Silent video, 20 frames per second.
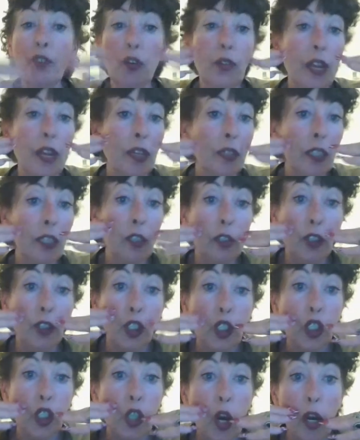you their little
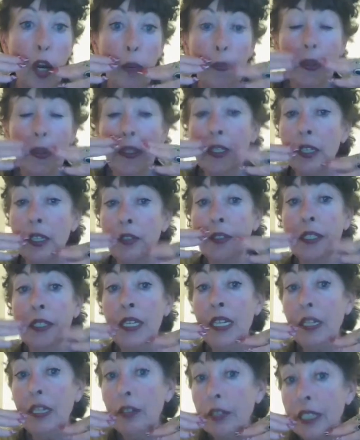sharp little
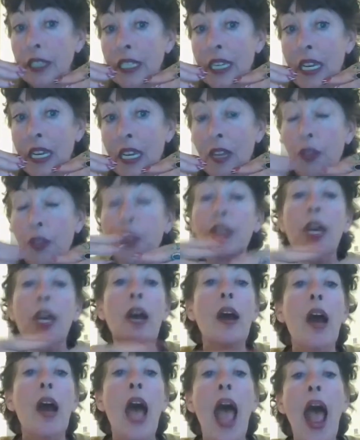needle teeth.
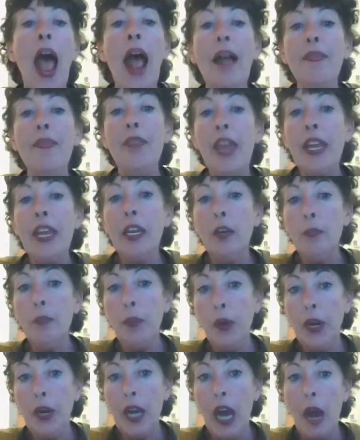And they could
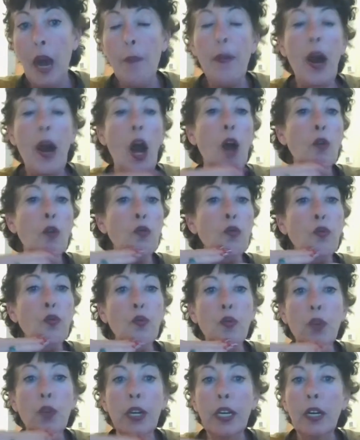put up a
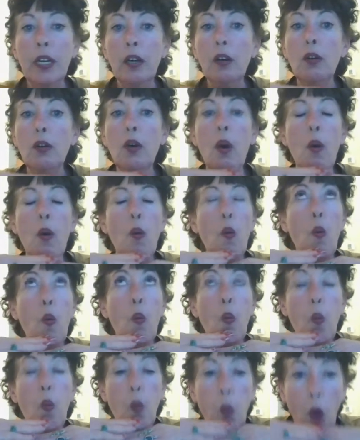real
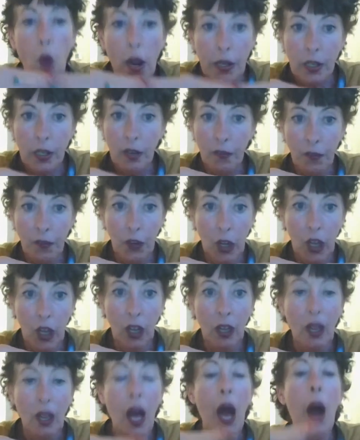
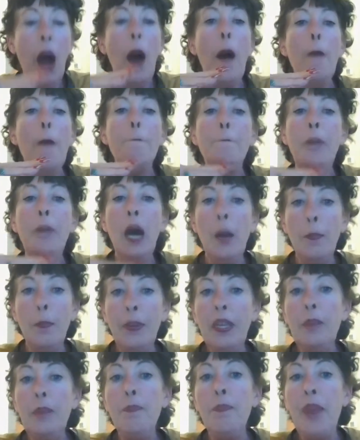wonderful
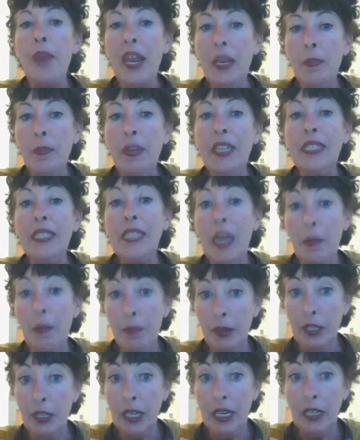puppy baby
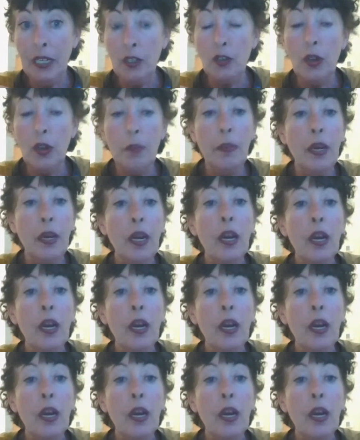temper tantrum.